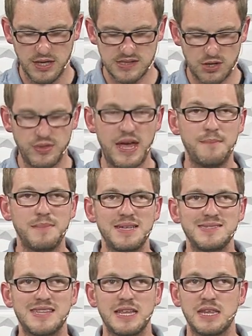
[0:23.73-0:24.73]
So that
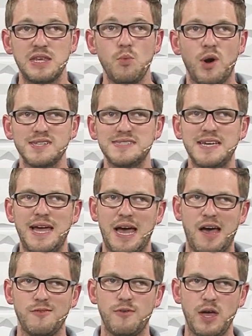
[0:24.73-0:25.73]
means that he wants to
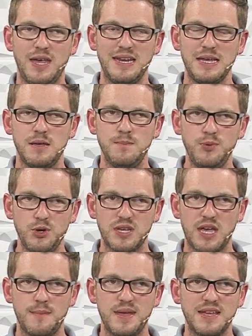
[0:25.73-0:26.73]
have an input
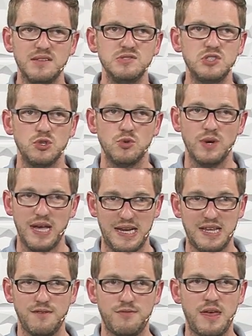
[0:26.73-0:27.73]
coming into
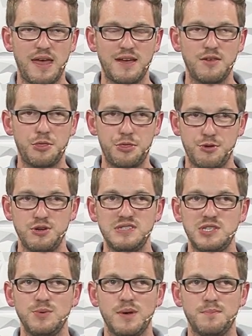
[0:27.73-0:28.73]
any of the uh,
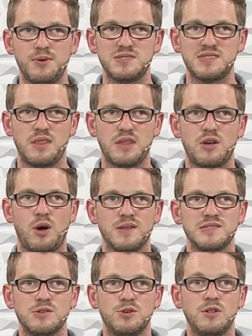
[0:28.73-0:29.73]
32 inputs on the
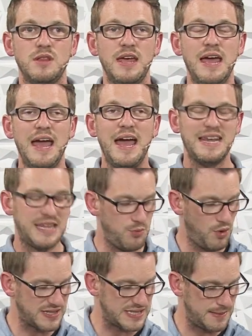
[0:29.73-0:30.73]
console, and he
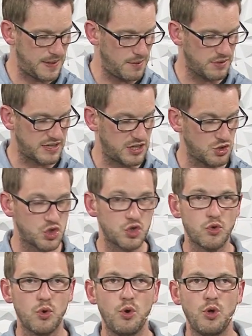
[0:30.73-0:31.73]
wants to be able to
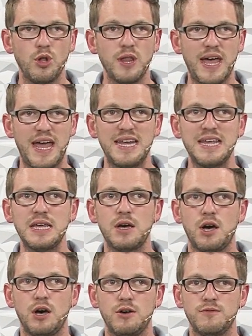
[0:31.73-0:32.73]
control any
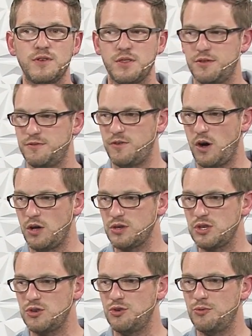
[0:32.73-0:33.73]
of the
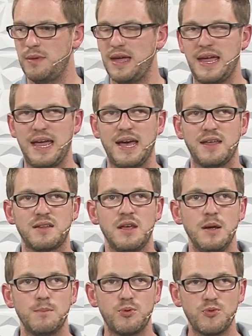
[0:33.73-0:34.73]
volume and
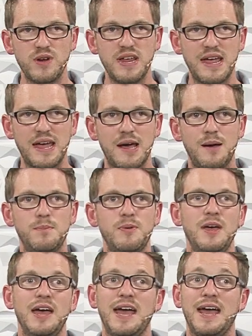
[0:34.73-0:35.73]
preamp
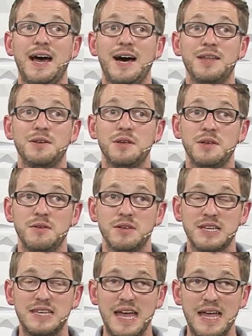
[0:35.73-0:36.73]
and
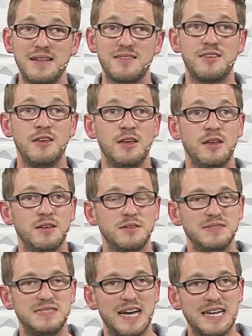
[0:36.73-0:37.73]
gate
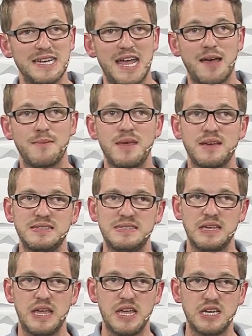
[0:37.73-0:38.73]

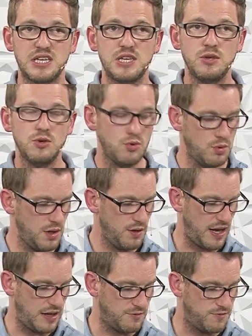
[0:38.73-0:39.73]
dynamics, EQ,
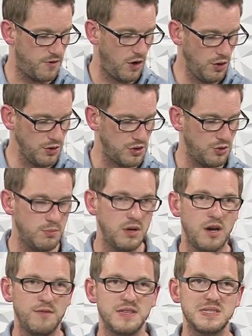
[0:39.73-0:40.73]
and volume
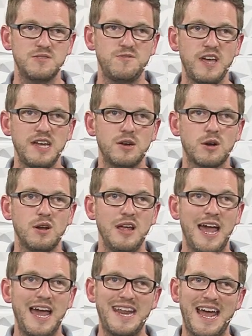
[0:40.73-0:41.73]
of this fader
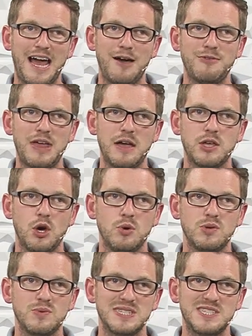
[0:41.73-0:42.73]
and have that go
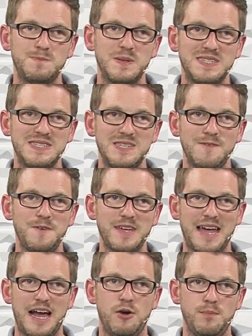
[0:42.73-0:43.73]
to a
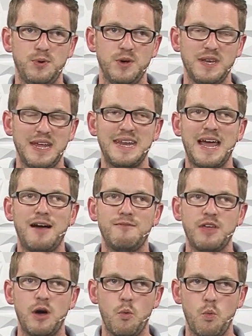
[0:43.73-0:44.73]
specific output and
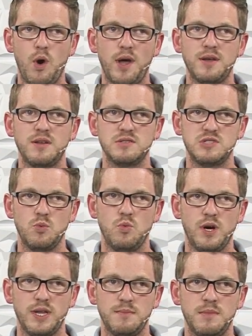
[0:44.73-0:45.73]
have that one to
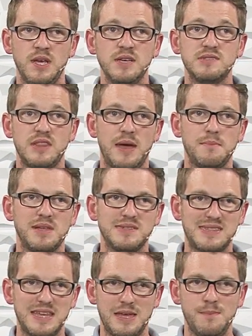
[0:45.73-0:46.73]
one. So that
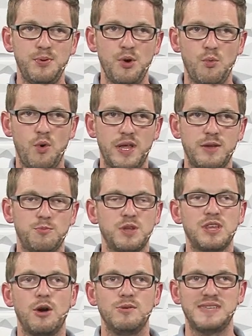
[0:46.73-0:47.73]
means that input one
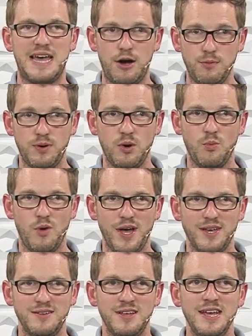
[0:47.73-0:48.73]
would go to output
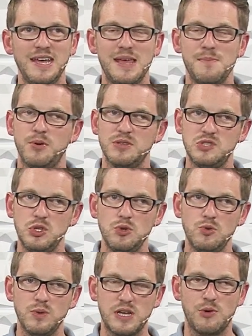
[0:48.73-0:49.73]
one, input
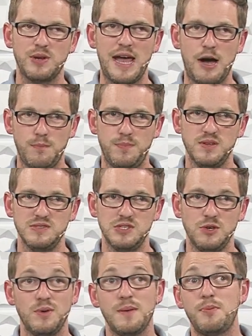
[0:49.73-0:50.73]
two would go to output
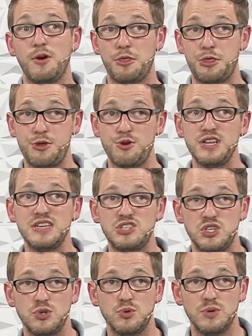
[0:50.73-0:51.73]
two, input
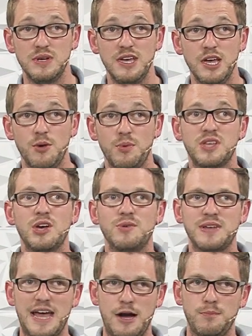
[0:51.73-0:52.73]
32 would go
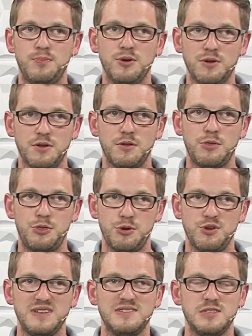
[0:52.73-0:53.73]
into output
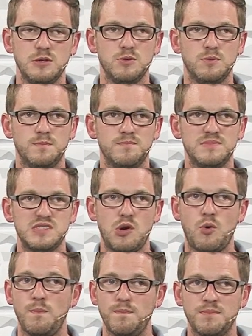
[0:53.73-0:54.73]
32.
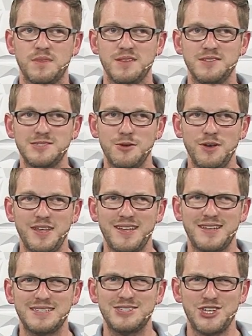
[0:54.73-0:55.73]
So let's go
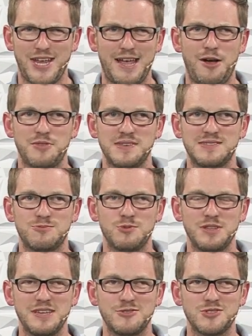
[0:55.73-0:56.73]
ahead and check out this
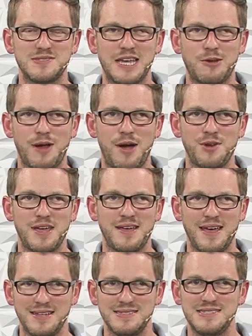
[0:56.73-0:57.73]
really interesting
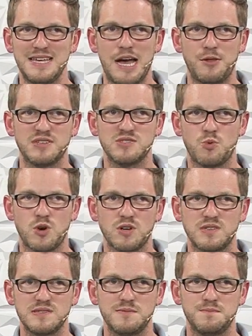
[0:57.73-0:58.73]
routing and see how this
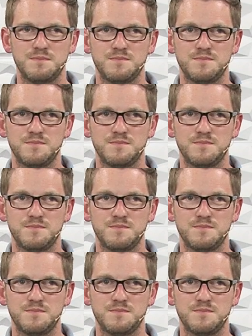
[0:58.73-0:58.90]
works.